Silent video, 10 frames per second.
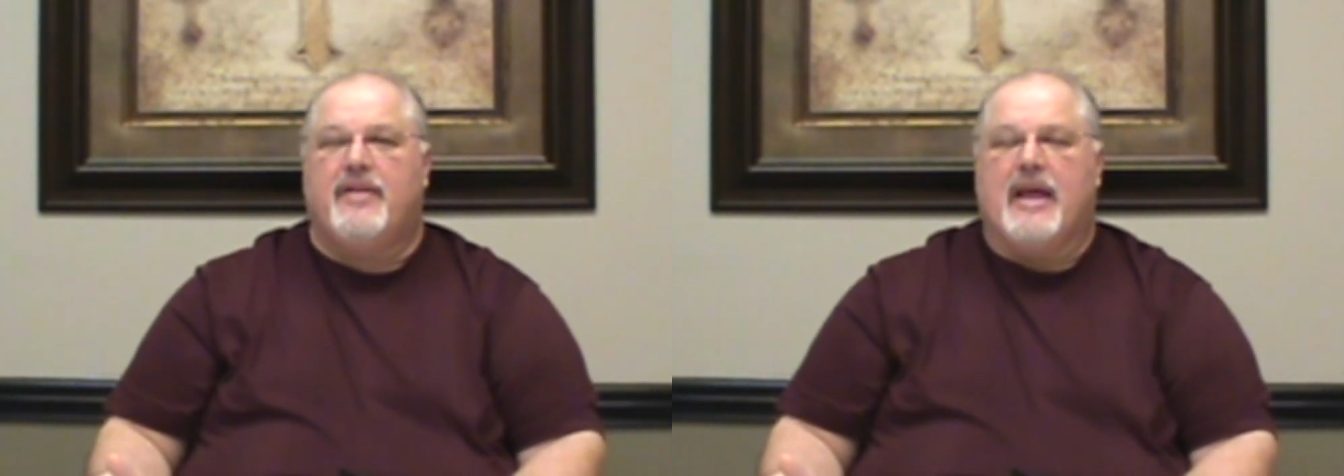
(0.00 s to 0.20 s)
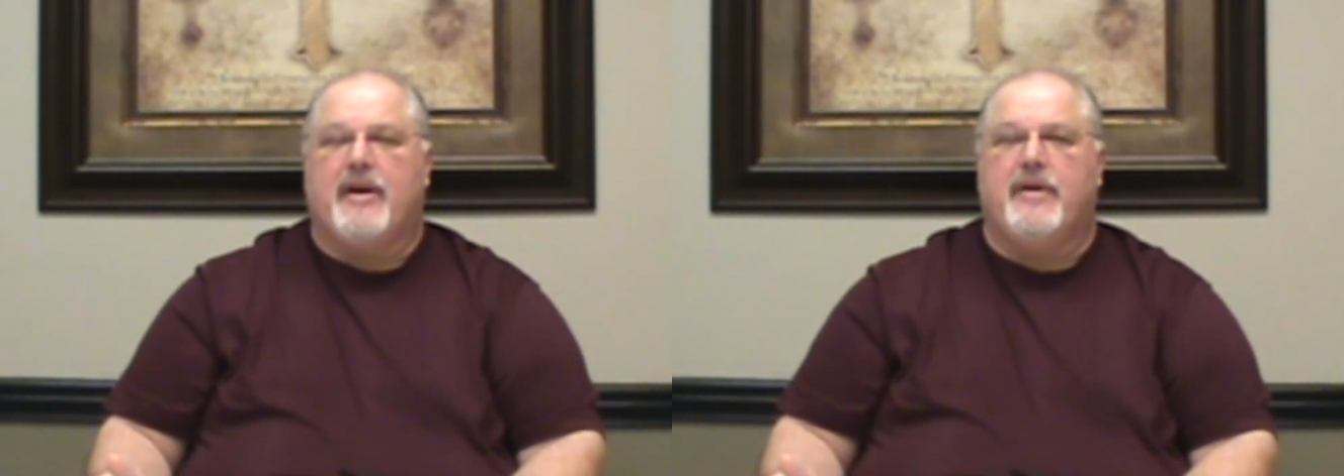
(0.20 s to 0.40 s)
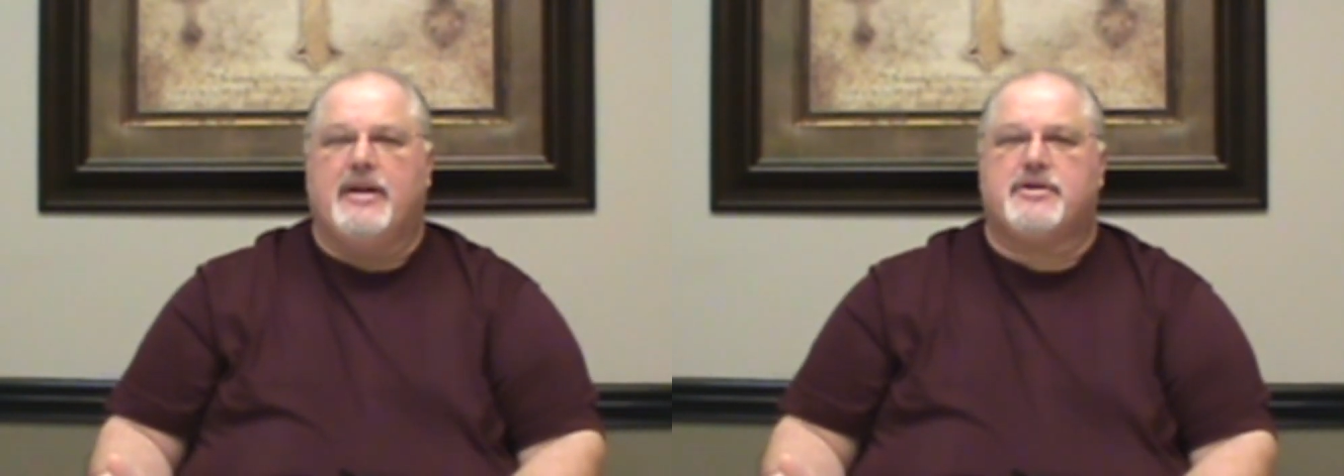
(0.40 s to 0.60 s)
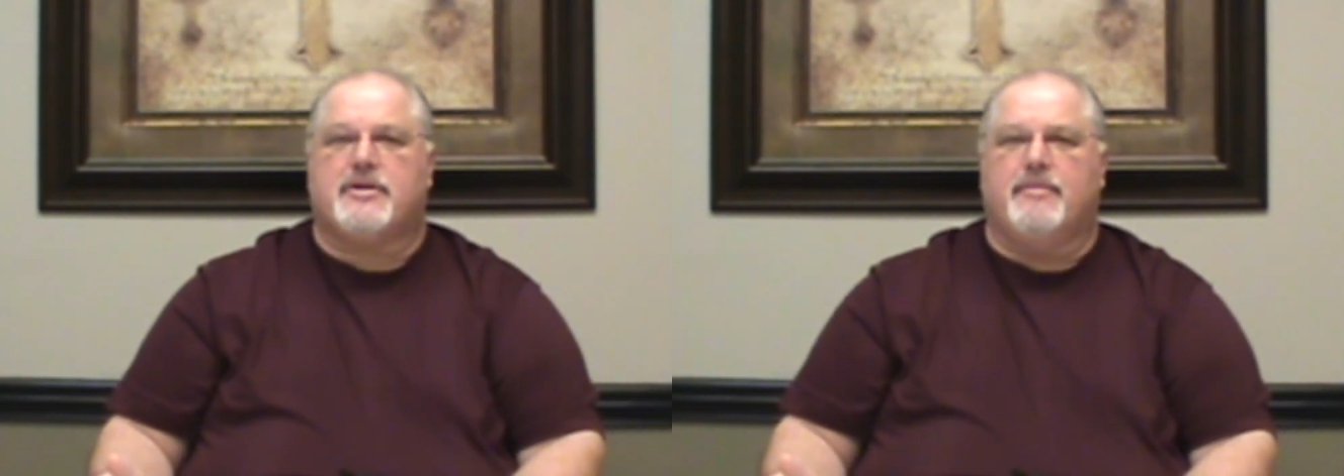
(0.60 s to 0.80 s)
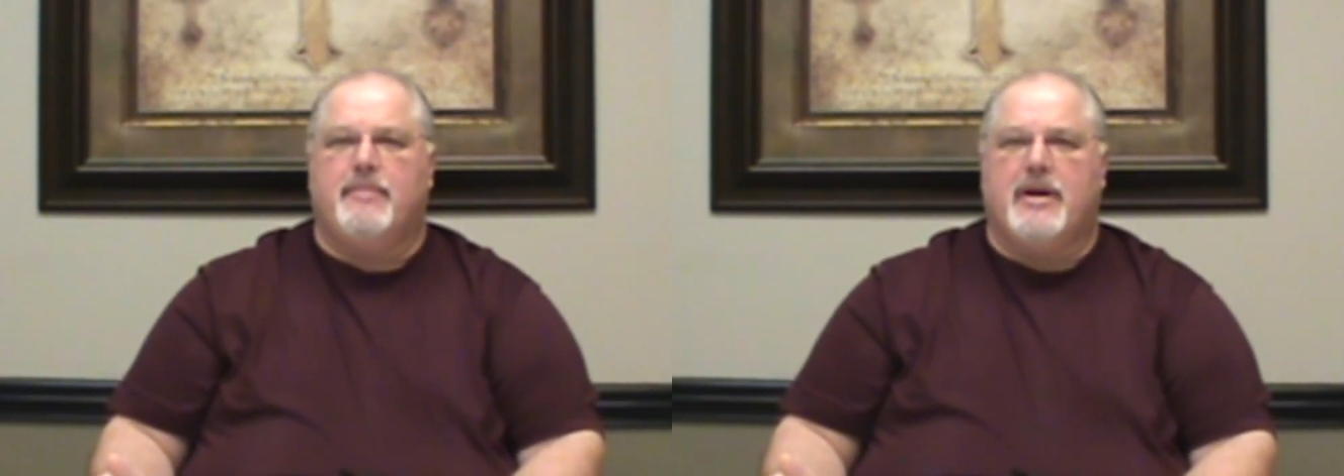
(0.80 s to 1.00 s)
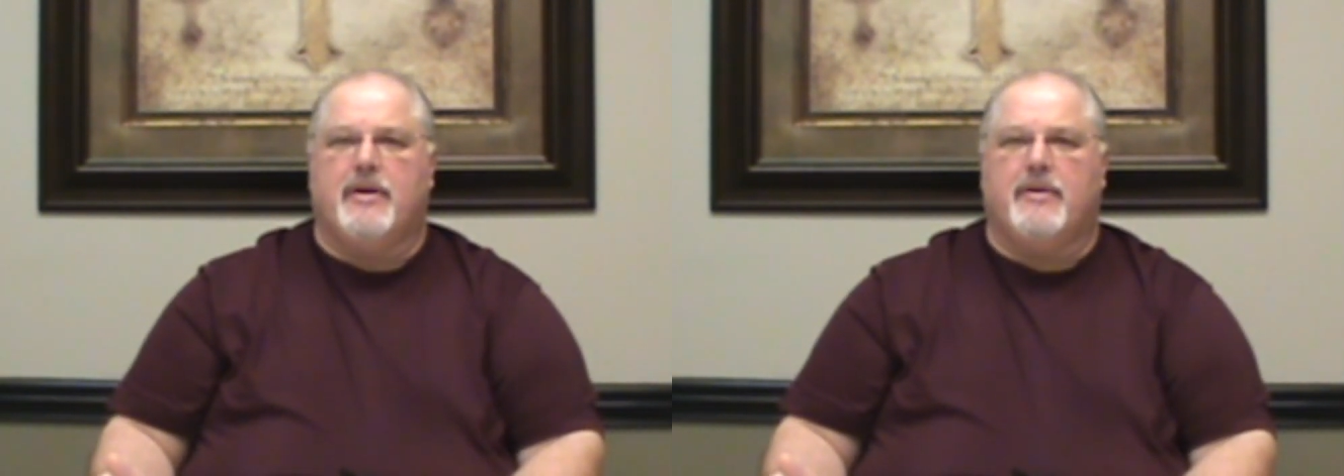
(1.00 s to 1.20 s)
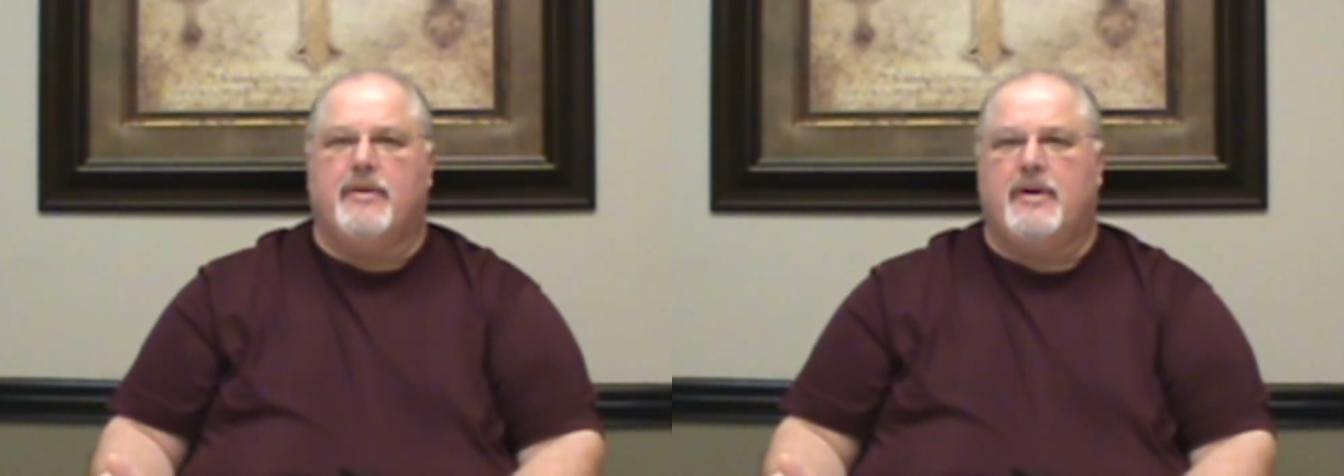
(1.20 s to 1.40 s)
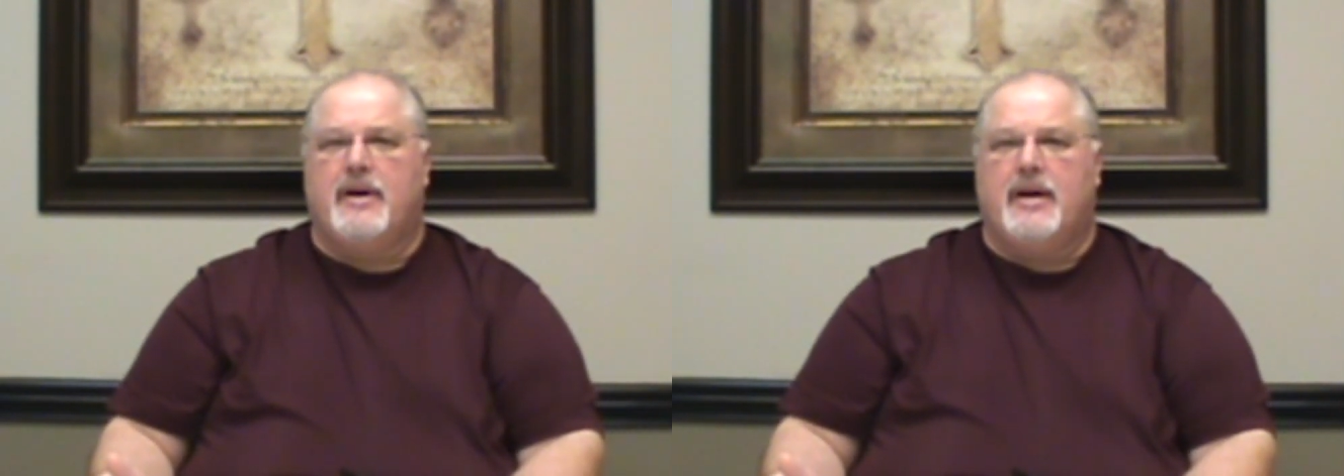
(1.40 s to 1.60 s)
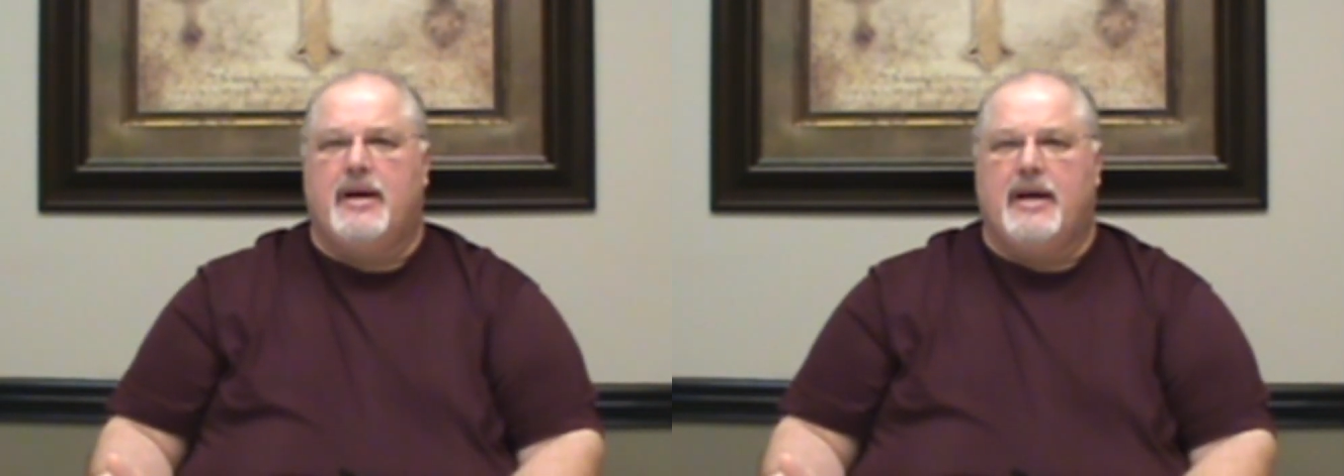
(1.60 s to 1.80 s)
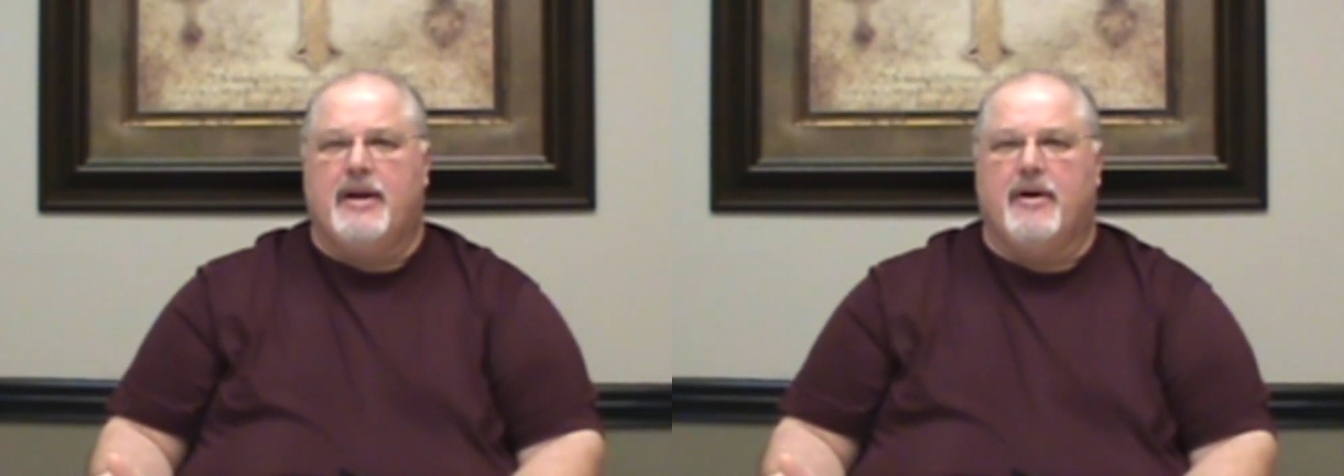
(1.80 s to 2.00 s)
that are instrumental
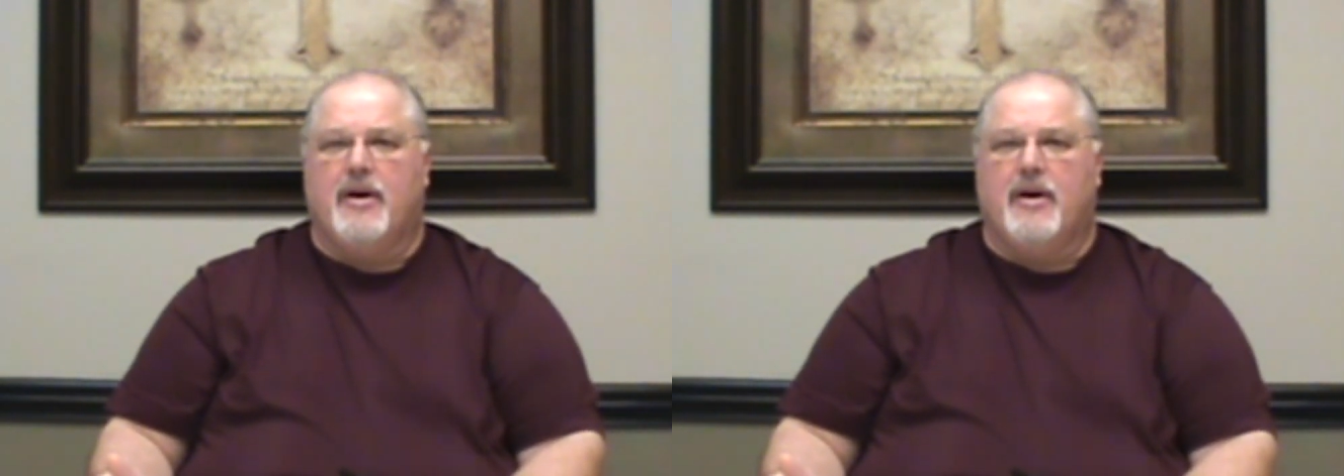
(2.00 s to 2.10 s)
in